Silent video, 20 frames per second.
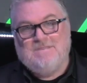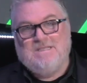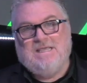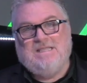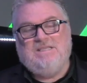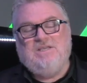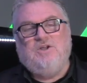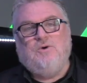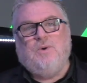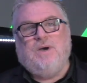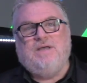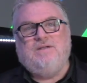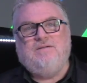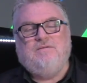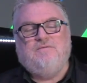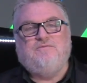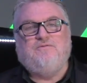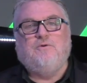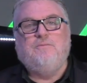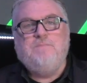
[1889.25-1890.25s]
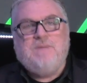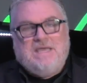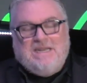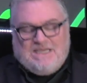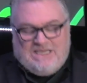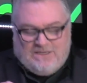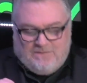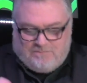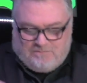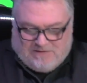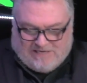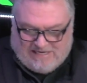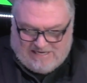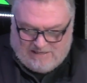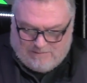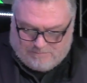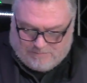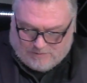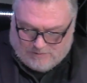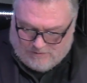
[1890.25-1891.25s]
And you know what? For many
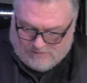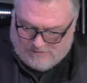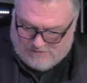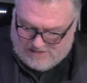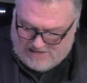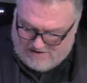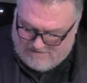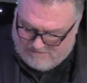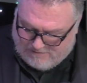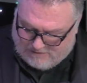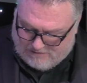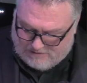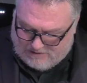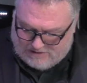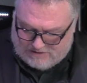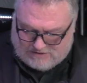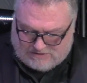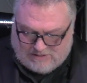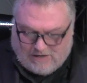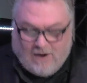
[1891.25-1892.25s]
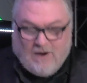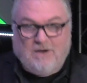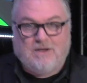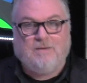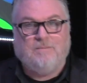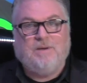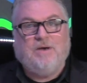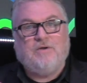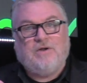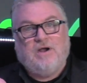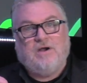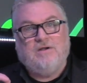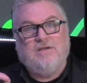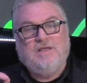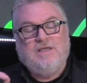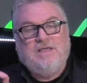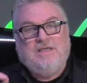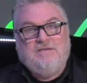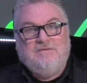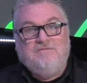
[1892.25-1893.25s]
people, they've heard us talk about our
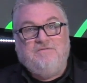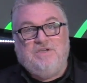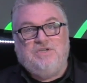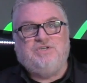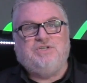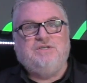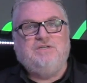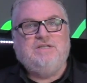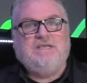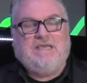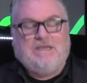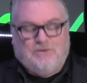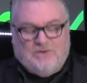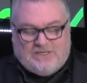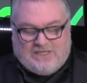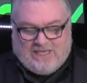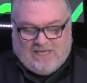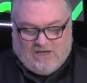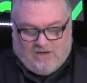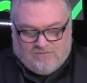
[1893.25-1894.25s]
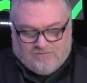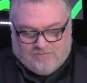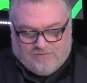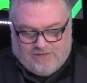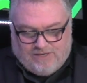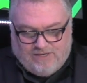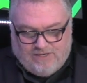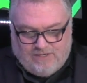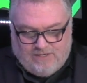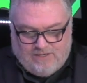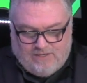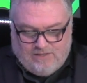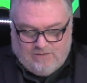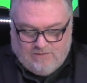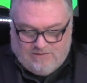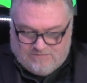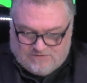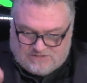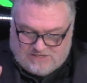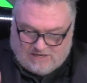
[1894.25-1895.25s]
vision here at Calvary.
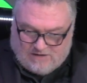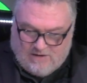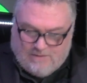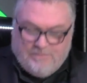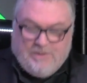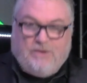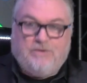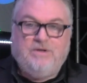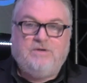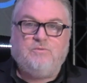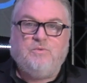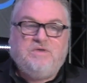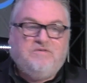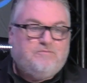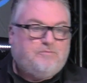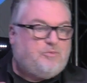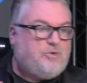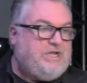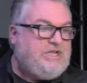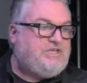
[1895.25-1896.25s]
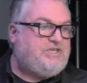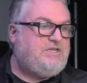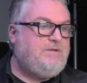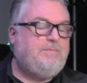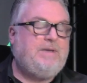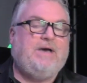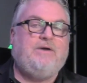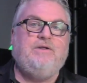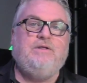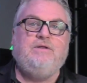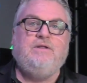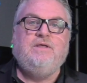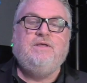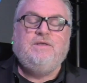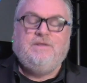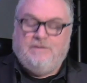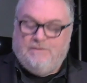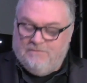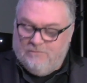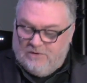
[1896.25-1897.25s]
We've sung about it, we've preached about it,
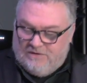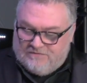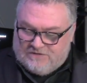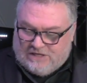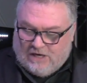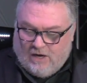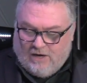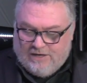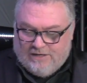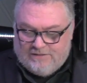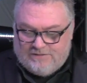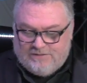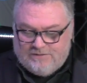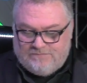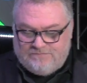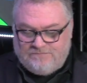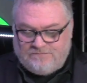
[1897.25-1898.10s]
we've taught it.